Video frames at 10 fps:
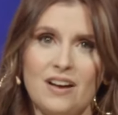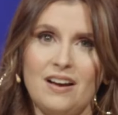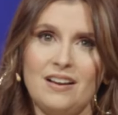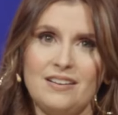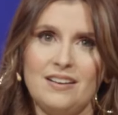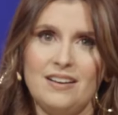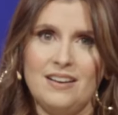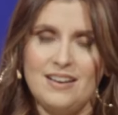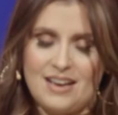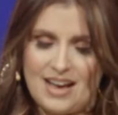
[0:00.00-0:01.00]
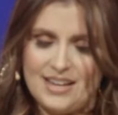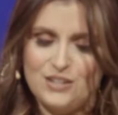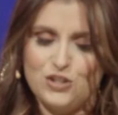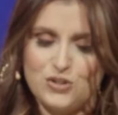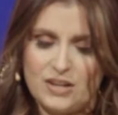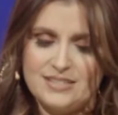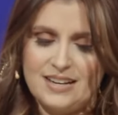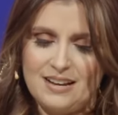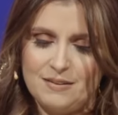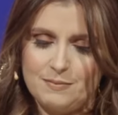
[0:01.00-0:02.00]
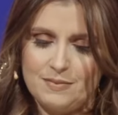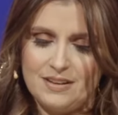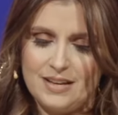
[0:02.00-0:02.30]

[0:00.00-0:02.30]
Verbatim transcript: God had instructed him.